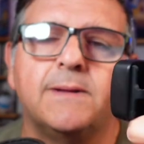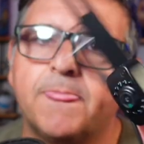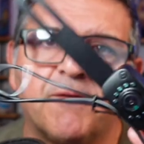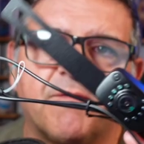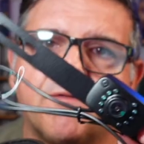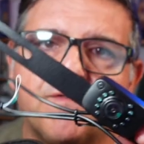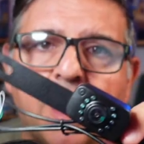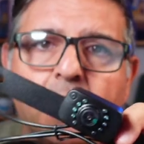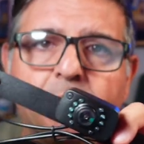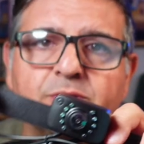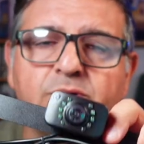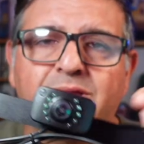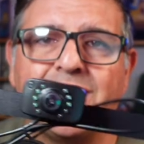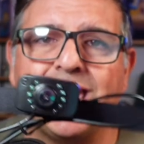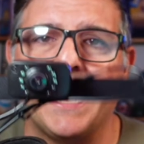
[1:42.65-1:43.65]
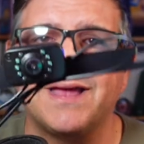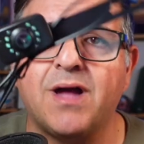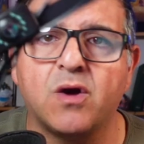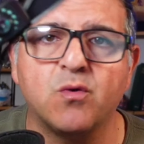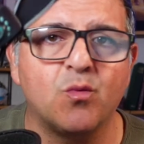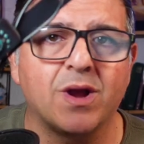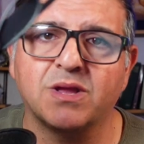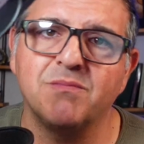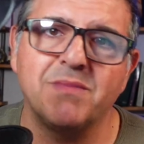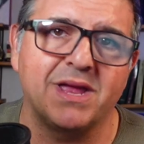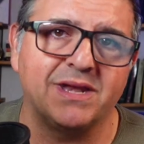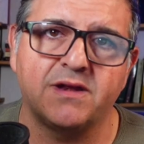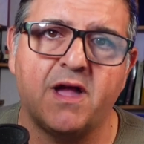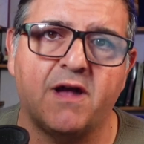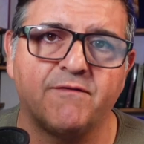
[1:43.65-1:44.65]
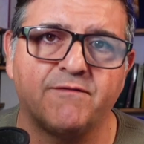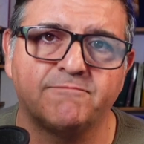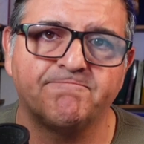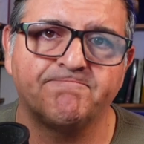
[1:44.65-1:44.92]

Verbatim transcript: Phenomenal. Cannot recommend enough.